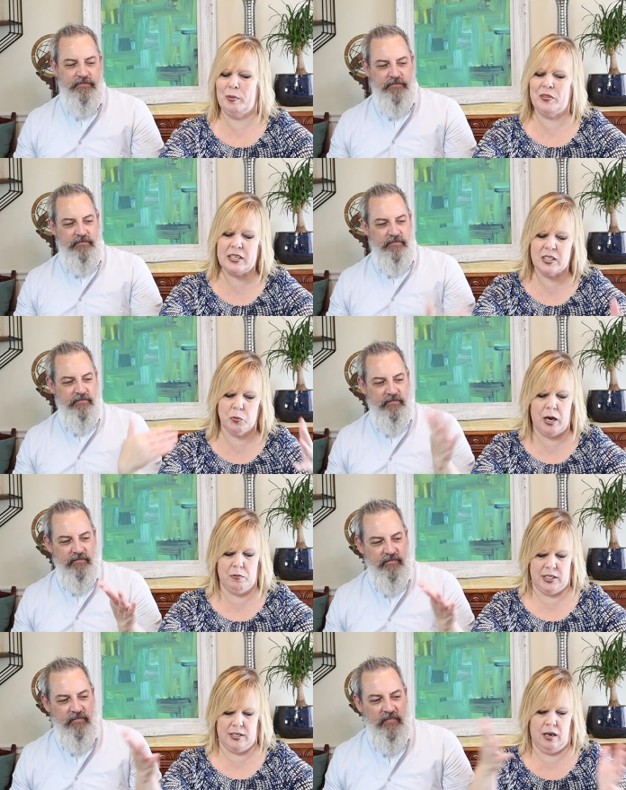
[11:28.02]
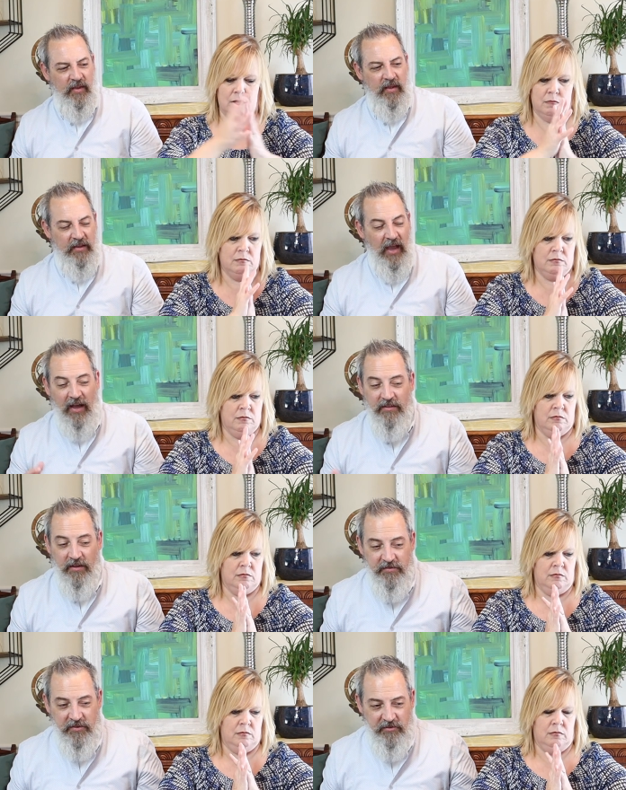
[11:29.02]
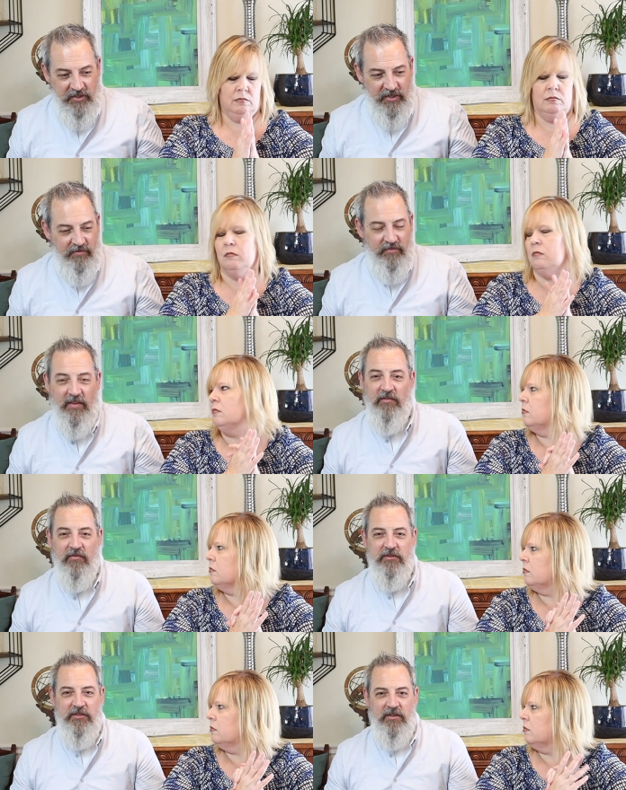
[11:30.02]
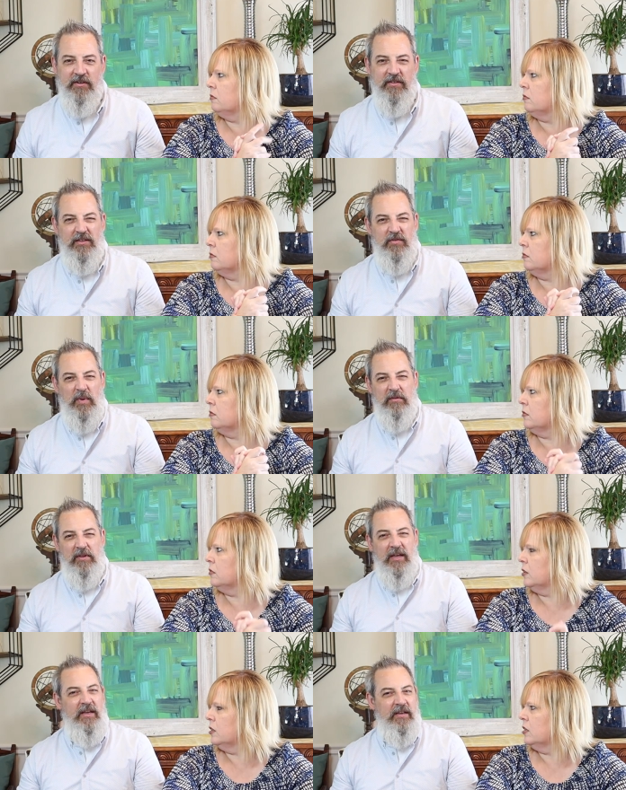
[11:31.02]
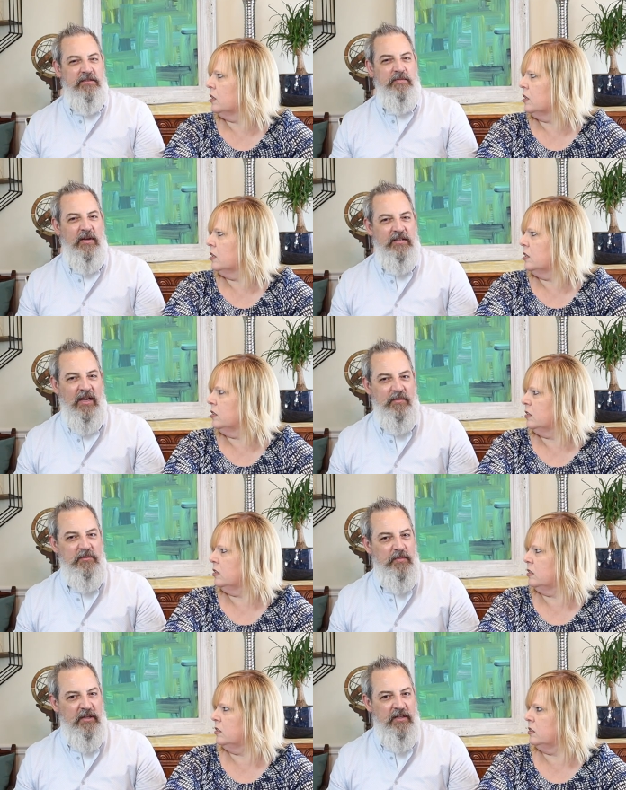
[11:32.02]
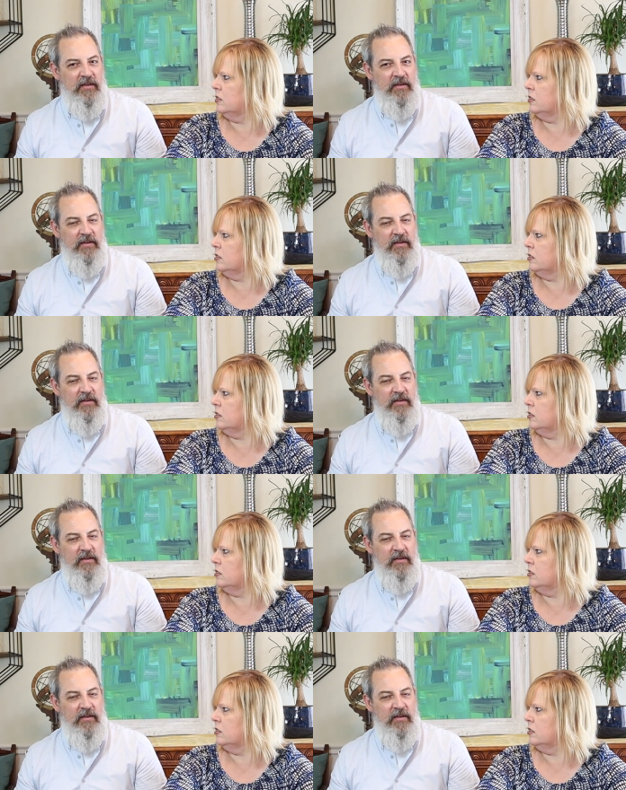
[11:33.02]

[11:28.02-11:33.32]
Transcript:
Speaker 1: But that's what I would say. Yeah, I love sushi. That's for sure. That's probably is my tops. But